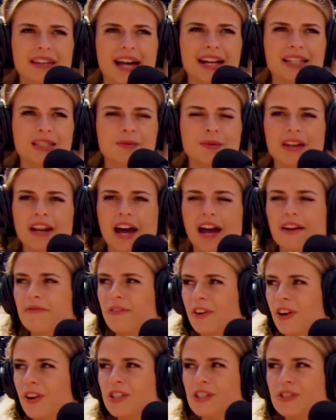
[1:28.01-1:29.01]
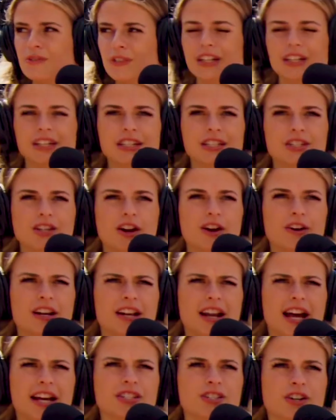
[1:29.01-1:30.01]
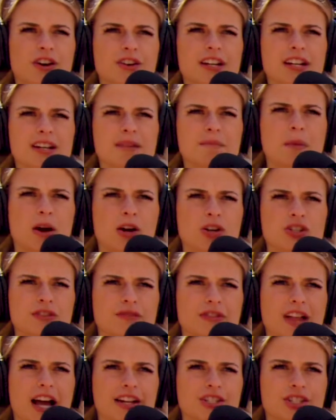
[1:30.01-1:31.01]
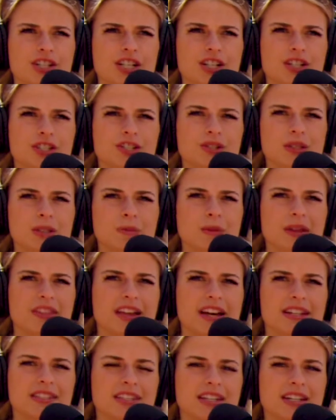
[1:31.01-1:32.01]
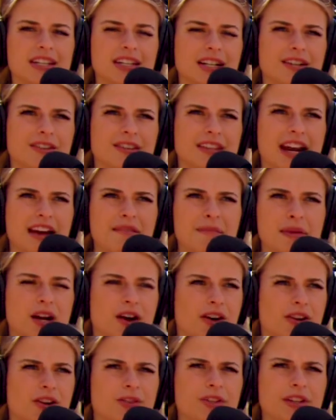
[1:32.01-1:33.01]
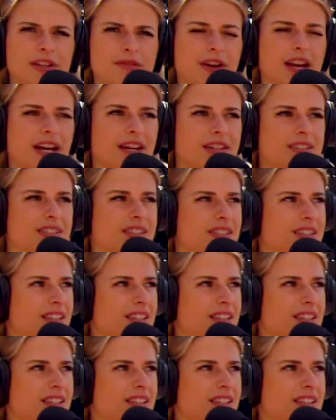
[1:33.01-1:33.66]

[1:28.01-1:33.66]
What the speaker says: That's when I first really started. I started in March of last year, so it's been less than a year that I've been on OnlyFans.